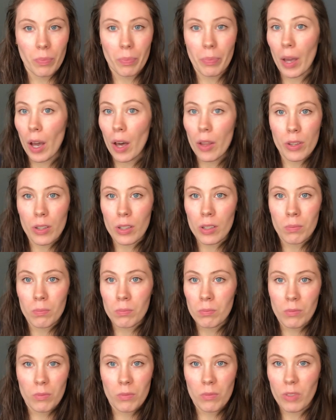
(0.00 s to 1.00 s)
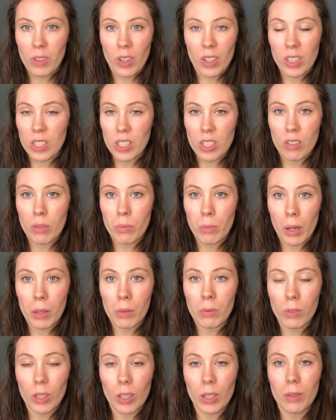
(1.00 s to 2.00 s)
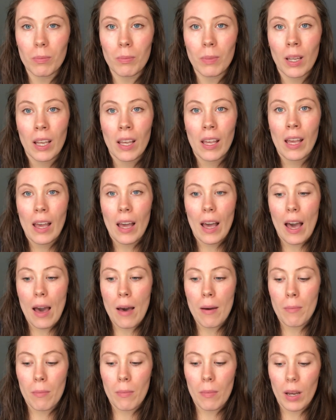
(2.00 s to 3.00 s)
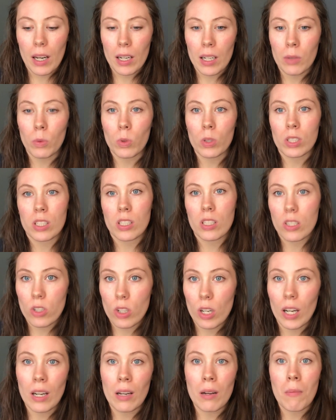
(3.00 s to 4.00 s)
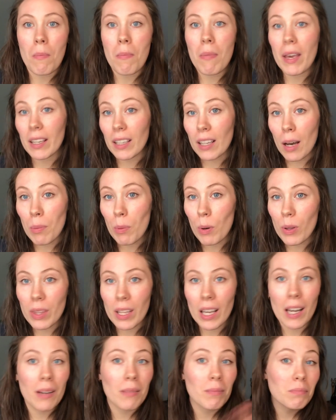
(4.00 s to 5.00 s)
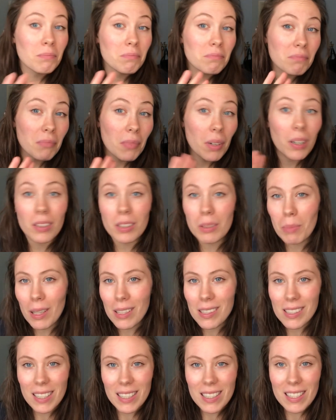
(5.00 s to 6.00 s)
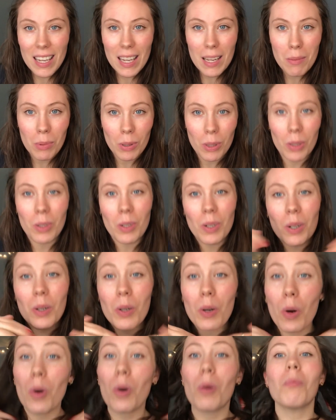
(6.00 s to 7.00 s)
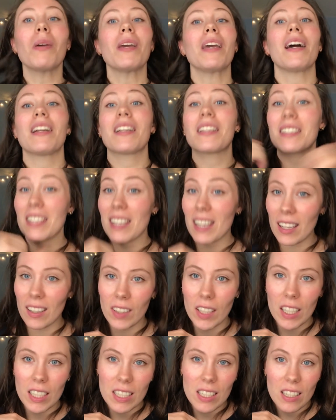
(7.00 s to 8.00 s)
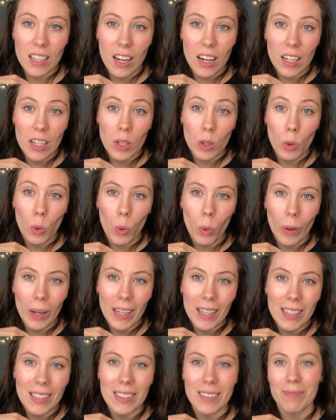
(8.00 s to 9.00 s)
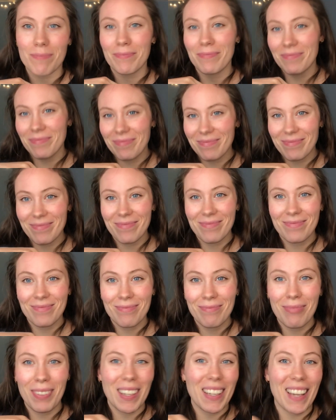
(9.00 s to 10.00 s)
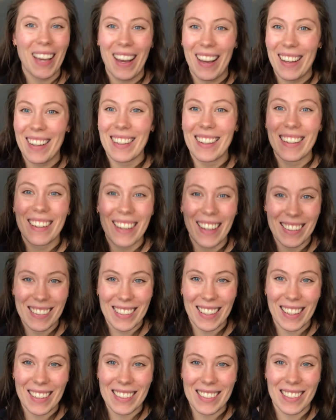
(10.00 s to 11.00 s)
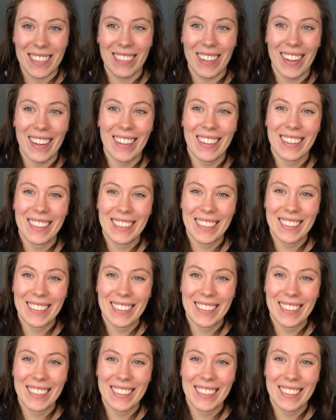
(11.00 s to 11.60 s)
the other furniture in my room, and I wanted to try and pick up on that on the bedside table. Call me an interior design queen. But yeah, let's get into it.